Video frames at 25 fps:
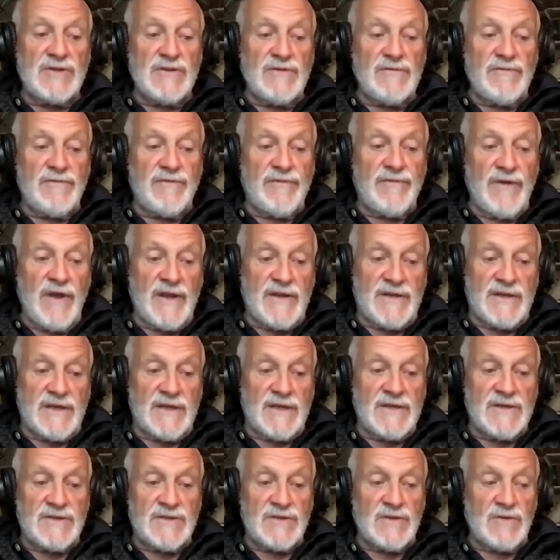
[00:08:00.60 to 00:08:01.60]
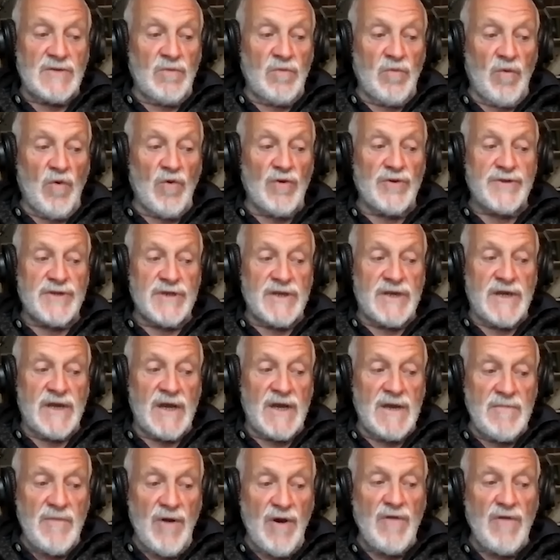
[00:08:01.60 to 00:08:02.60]
of flooding until water
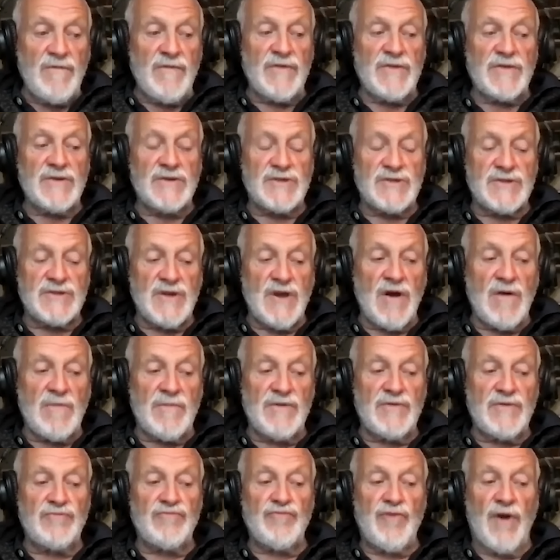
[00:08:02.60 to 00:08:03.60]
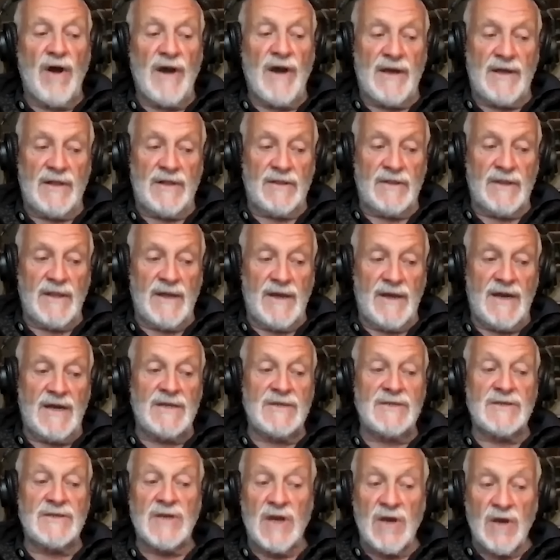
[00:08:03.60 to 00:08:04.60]
came over the starboard rail
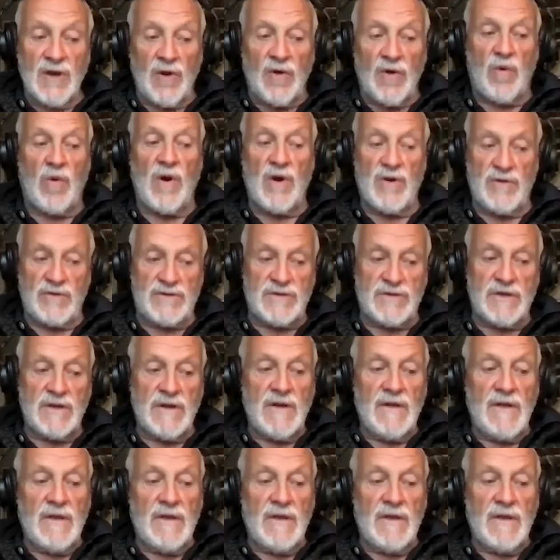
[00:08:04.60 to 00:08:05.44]
and, quote,